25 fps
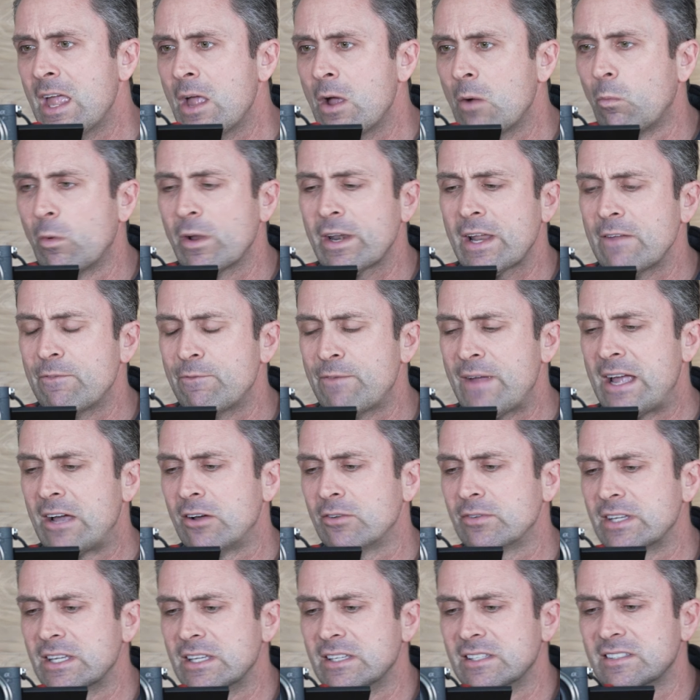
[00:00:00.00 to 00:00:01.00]
what I
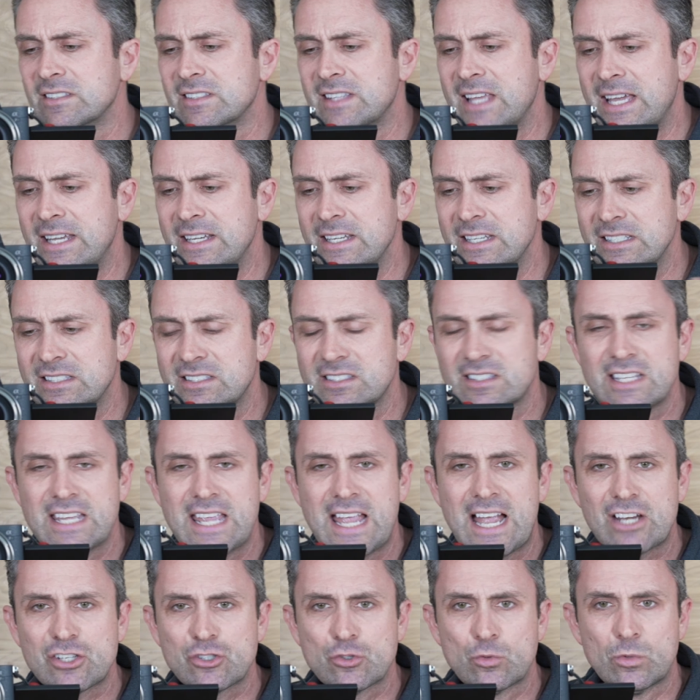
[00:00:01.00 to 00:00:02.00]
found is that it's the
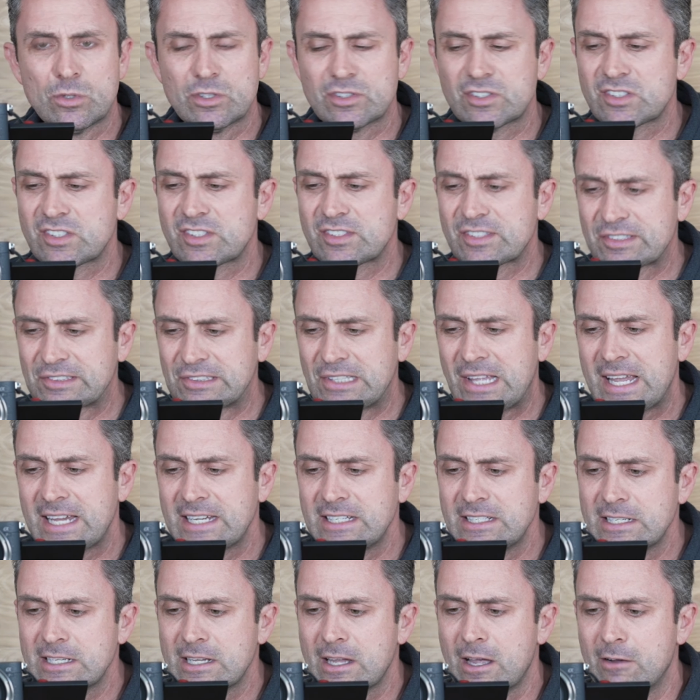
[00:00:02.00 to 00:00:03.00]
actual
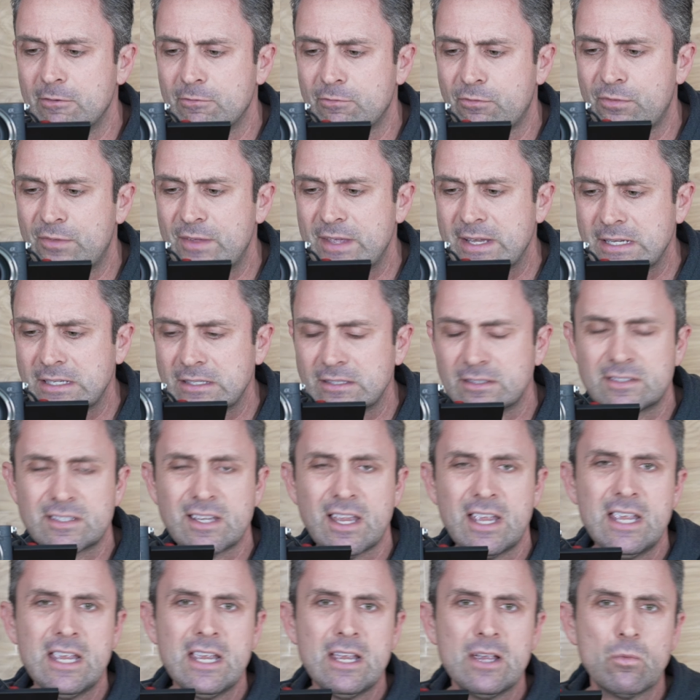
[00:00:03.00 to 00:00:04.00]
sliding of things
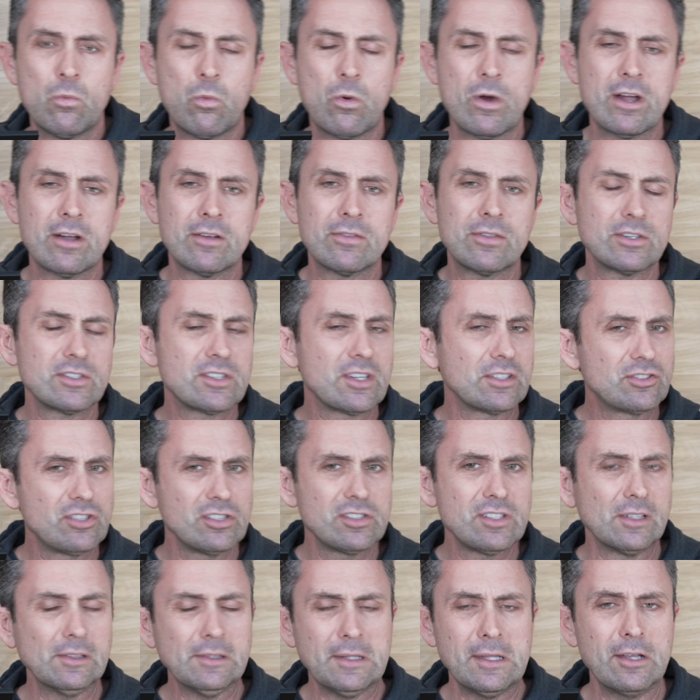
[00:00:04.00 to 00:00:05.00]
where there's
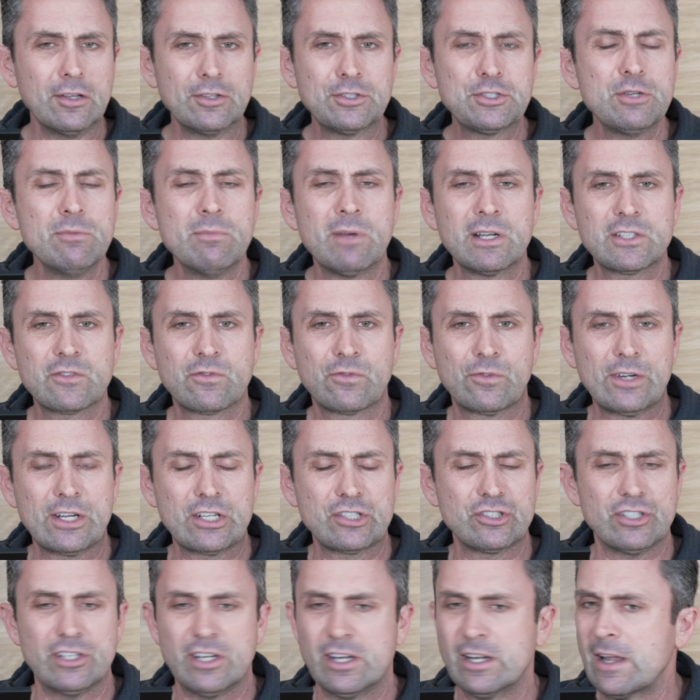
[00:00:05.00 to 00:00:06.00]
just a little too much
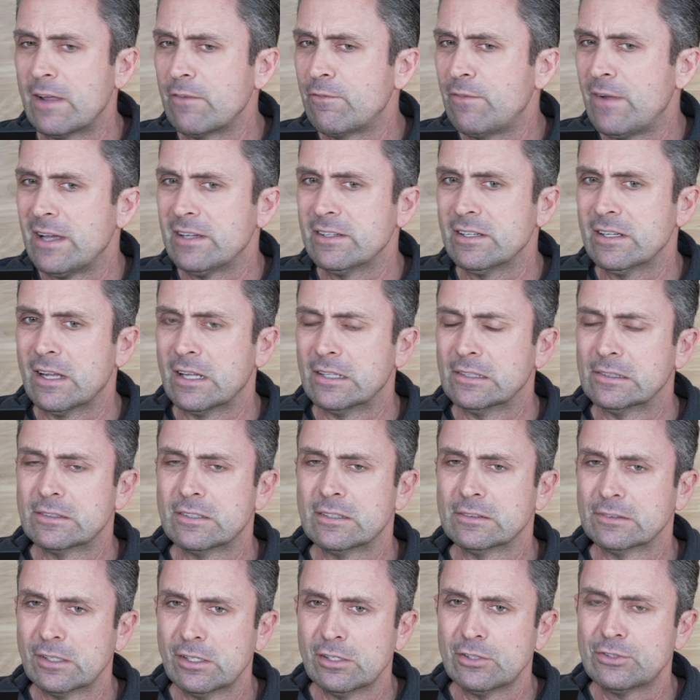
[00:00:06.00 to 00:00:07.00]
friction, and I found it a
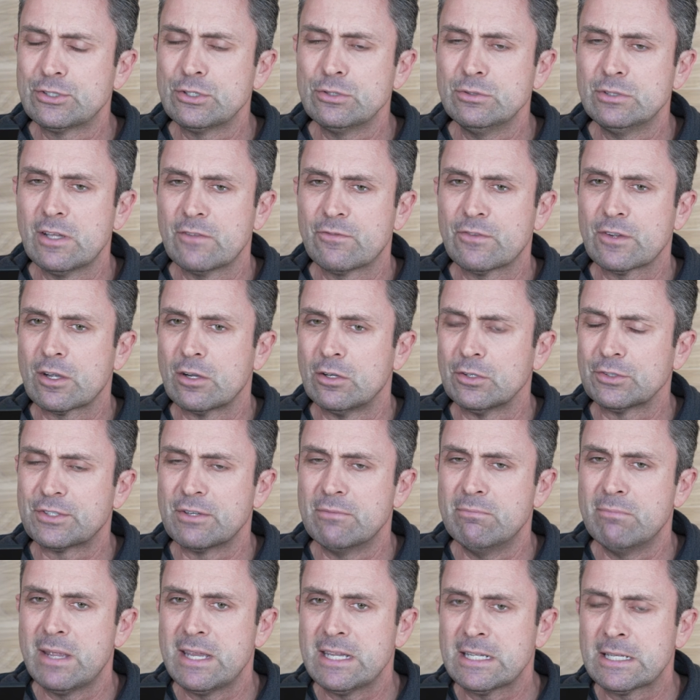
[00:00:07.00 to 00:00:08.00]
little too difficult to
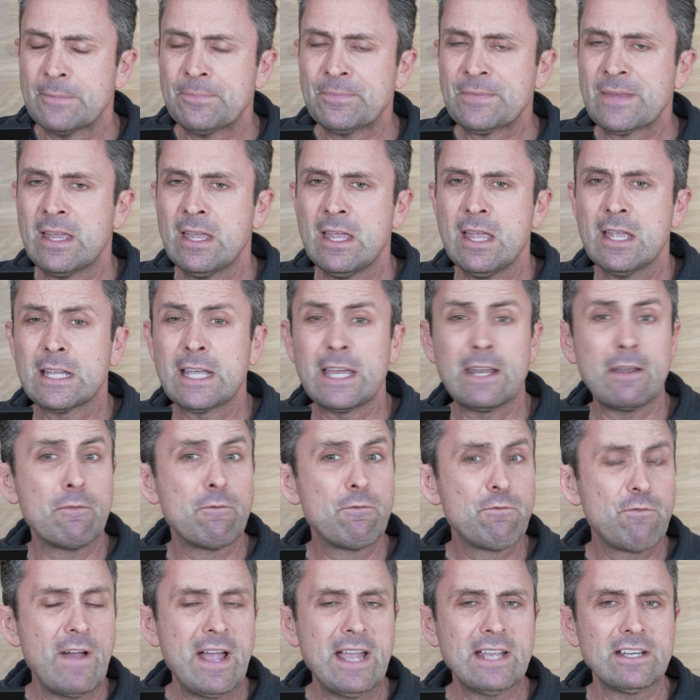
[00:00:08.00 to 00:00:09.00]
make kind of
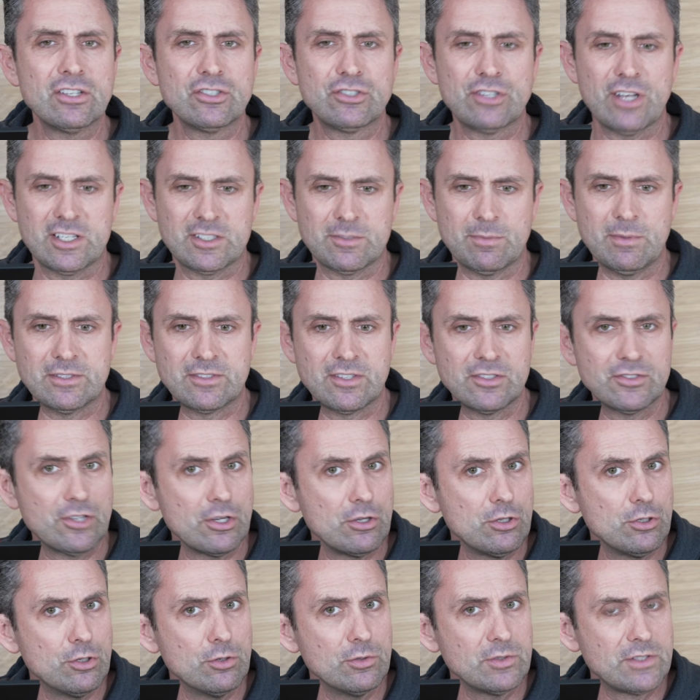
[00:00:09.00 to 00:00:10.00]
fine adjustments. And so
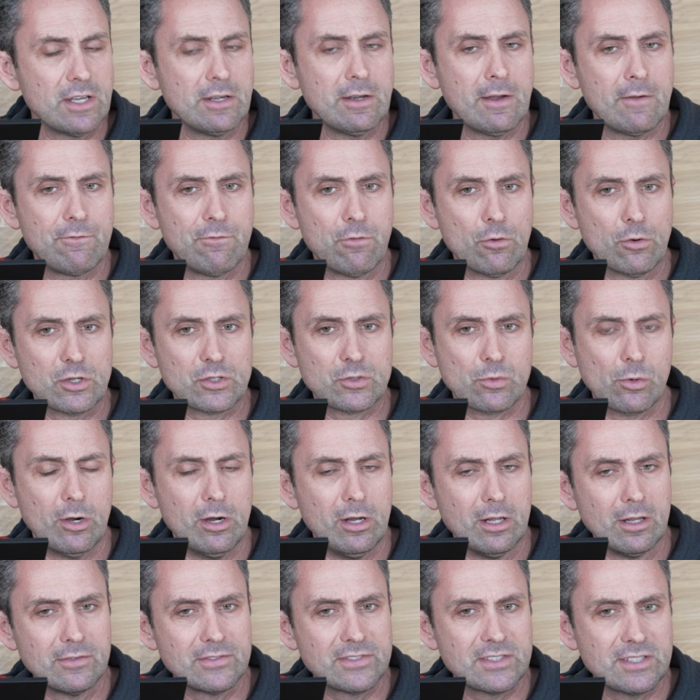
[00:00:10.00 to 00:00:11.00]
you use enough force where
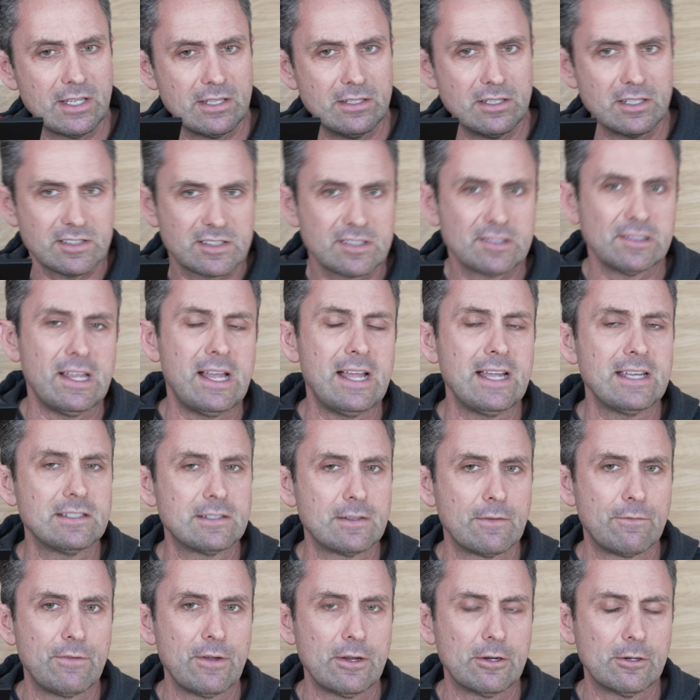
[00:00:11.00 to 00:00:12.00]
all of a sudden it slides
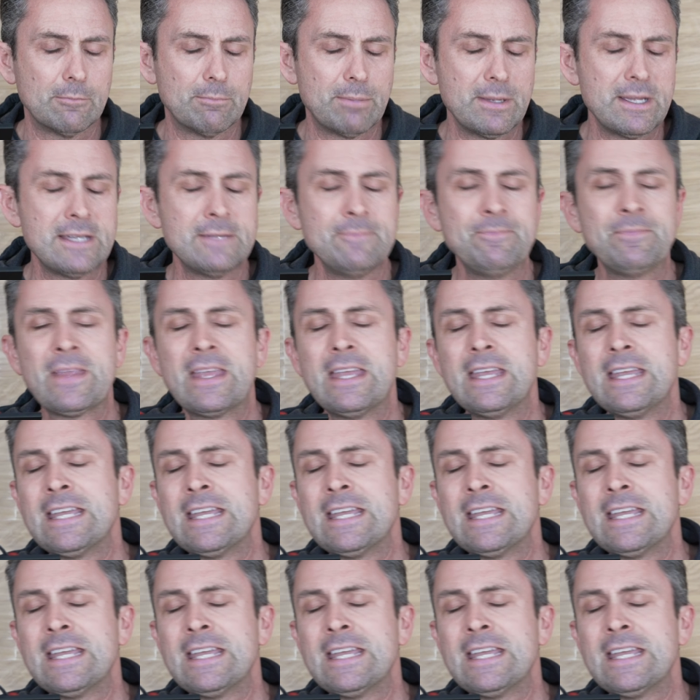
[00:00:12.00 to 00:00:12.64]
a fair bit,